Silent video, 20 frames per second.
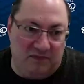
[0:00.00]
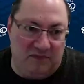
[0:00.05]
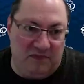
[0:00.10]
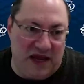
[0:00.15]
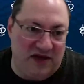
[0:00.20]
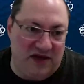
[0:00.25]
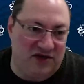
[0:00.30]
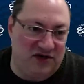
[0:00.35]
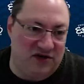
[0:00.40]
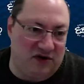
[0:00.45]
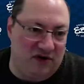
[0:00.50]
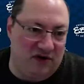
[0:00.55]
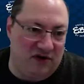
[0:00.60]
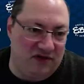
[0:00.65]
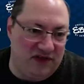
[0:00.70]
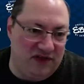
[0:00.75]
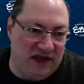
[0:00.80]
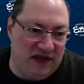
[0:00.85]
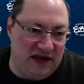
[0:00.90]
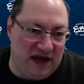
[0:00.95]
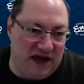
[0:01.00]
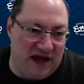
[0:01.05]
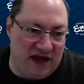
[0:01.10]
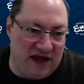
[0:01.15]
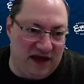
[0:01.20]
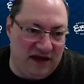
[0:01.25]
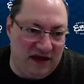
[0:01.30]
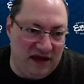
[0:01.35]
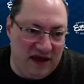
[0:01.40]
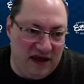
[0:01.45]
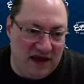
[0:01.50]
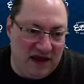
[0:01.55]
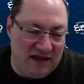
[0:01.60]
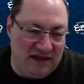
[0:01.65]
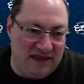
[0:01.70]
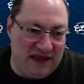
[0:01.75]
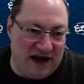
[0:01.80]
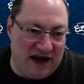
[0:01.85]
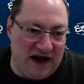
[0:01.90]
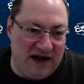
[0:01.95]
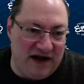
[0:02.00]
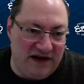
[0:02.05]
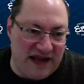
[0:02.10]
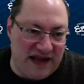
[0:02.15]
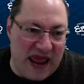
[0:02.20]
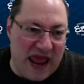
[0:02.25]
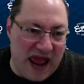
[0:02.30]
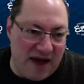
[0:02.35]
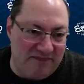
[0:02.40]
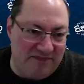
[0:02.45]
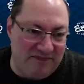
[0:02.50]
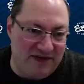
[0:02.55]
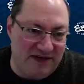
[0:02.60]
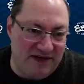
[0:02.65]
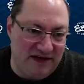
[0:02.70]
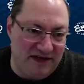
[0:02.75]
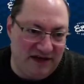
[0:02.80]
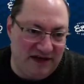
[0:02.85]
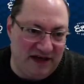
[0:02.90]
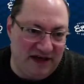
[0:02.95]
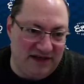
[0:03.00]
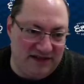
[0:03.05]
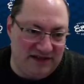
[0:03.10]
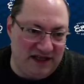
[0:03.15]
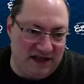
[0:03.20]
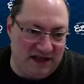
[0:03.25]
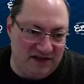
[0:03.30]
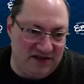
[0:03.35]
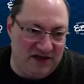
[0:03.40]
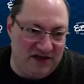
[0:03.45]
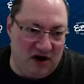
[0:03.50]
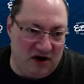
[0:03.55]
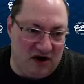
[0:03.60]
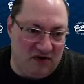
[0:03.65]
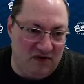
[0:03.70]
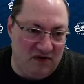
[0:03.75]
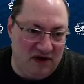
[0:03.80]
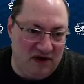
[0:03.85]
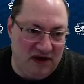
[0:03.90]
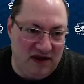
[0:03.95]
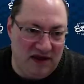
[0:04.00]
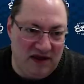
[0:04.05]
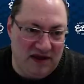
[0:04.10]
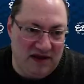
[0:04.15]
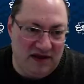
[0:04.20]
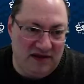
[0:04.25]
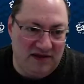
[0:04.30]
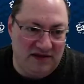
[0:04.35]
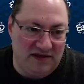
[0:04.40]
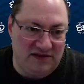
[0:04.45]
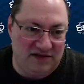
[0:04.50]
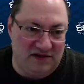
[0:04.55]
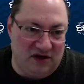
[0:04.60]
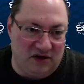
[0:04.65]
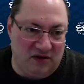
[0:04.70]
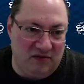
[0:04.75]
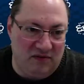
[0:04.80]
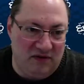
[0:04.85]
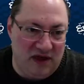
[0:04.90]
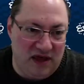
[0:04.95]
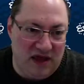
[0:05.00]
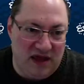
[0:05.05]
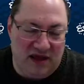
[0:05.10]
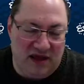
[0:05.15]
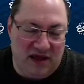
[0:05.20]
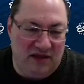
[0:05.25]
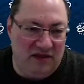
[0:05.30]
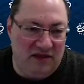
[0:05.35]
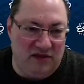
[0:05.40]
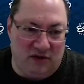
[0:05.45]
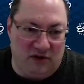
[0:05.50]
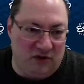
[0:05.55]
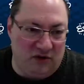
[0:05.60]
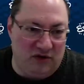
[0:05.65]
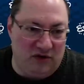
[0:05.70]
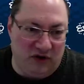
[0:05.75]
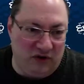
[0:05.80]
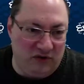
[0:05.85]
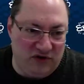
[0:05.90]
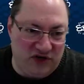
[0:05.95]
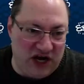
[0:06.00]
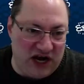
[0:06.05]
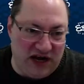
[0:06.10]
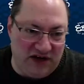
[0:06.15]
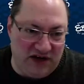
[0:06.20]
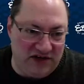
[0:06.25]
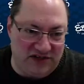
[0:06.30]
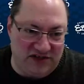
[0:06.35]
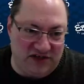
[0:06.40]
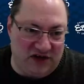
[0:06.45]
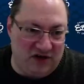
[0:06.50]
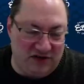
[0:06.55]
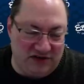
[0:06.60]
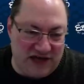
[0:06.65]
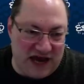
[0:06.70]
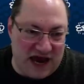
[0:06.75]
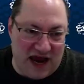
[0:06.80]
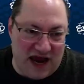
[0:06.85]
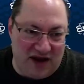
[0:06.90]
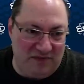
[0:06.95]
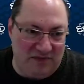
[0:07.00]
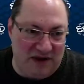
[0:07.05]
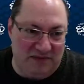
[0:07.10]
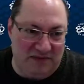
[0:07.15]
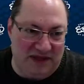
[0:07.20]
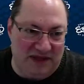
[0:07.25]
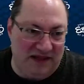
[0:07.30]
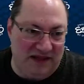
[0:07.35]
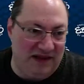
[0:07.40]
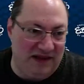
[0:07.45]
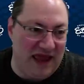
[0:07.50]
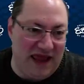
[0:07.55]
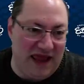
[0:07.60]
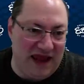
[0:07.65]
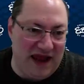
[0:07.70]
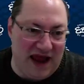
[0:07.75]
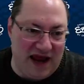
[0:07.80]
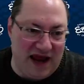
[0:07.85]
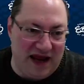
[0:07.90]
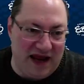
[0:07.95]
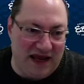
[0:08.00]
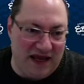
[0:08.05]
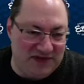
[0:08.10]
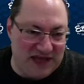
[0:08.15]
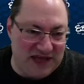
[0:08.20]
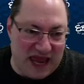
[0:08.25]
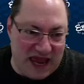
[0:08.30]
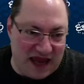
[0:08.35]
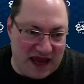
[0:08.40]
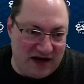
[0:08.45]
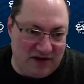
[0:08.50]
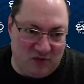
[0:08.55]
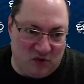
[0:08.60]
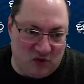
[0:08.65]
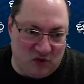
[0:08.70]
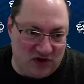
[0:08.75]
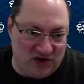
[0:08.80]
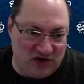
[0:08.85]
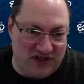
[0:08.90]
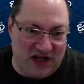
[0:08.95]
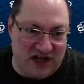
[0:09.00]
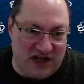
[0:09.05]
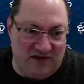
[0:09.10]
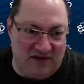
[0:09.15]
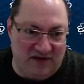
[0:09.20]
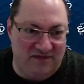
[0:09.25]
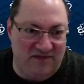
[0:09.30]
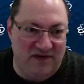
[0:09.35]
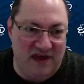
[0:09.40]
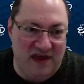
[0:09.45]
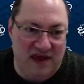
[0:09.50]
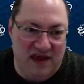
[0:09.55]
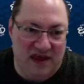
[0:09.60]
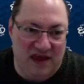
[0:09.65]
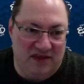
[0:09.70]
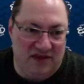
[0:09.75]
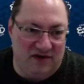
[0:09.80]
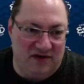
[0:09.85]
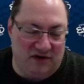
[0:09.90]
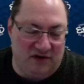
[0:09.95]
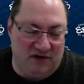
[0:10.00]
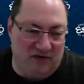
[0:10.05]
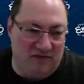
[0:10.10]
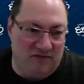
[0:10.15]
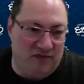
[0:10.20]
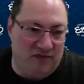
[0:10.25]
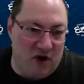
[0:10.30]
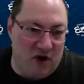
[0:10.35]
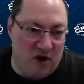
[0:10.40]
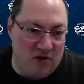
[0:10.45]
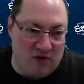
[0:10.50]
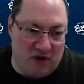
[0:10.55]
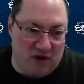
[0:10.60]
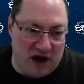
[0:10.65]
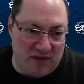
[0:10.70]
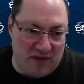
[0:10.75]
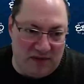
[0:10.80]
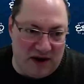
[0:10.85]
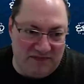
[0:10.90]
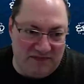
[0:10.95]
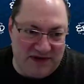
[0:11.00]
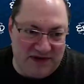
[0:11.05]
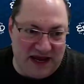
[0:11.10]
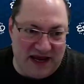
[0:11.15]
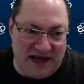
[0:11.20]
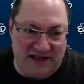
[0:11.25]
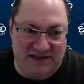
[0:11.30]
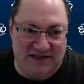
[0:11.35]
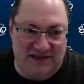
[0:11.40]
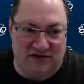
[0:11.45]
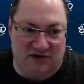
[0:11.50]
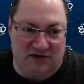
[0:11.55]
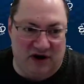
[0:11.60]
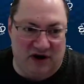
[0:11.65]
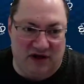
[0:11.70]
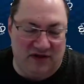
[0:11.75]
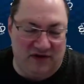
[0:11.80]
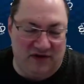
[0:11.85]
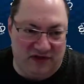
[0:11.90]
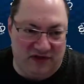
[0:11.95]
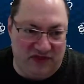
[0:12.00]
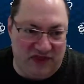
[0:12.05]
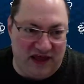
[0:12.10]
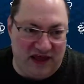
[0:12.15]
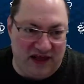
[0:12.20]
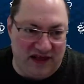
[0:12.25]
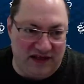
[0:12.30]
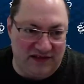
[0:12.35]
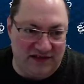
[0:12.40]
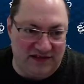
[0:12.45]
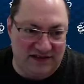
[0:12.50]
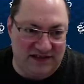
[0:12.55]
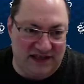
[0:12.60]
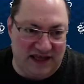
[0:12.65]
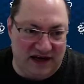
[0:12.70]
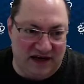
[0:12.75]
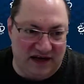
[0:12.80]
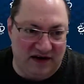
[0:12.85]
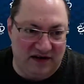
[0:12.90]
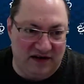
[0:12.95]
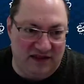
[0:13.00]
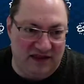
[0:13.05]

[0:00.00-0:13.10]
make sure that I adapt as things go. So there are new changes all the time. I mean, AI keeps adding more stuff. their program updates or other things that